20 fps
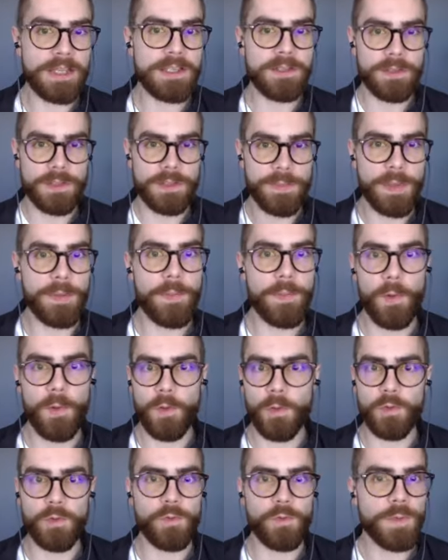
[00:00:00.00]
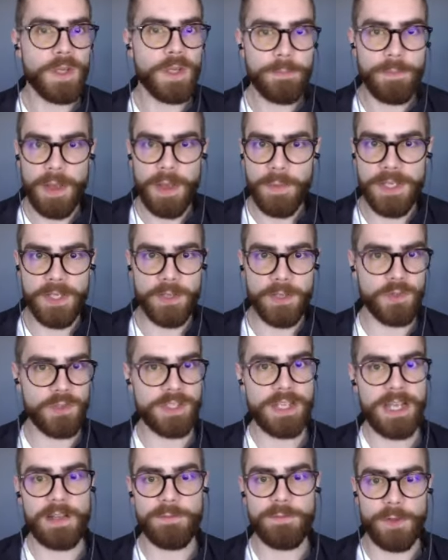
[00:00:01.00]
So it's people who maybe use
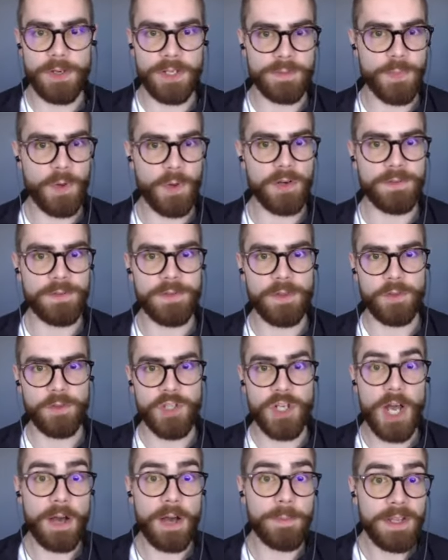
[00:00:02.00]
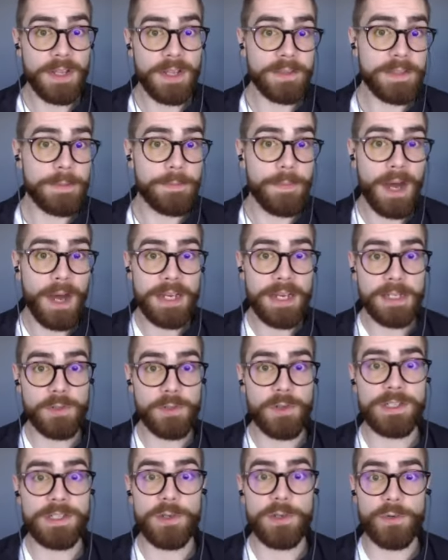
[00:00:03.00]
cell phone as part of their job, they might
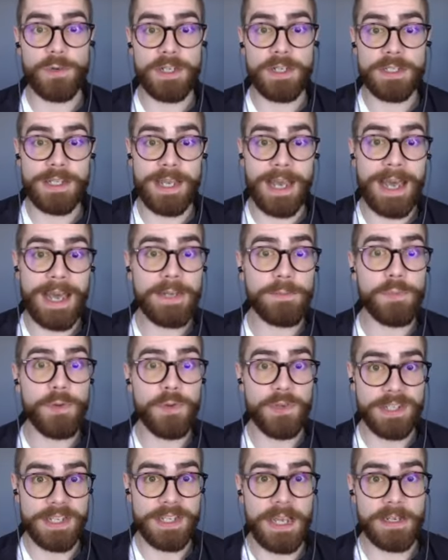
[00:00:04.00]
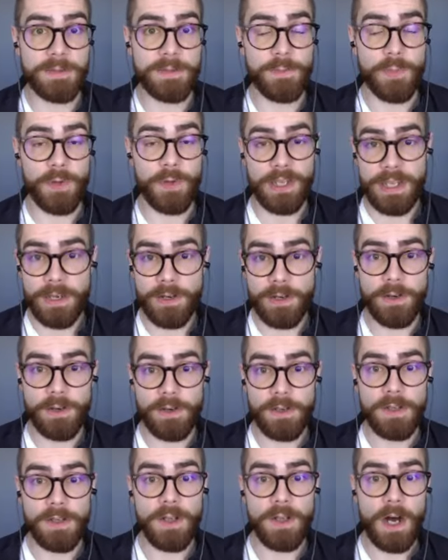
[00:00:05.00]
increase their risk 8% per year
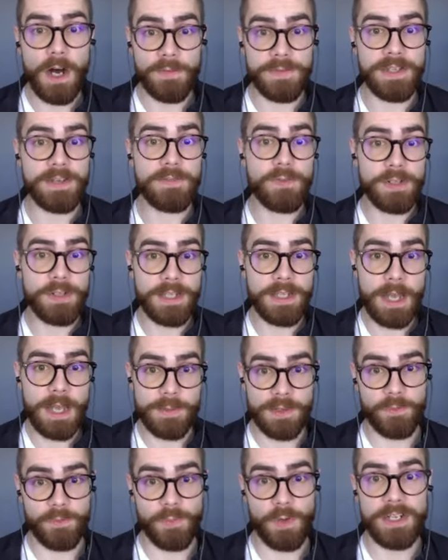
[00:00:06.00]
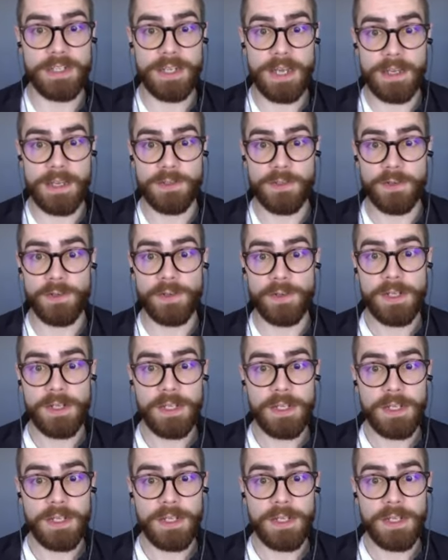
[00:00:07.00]
of different types of brain cancer.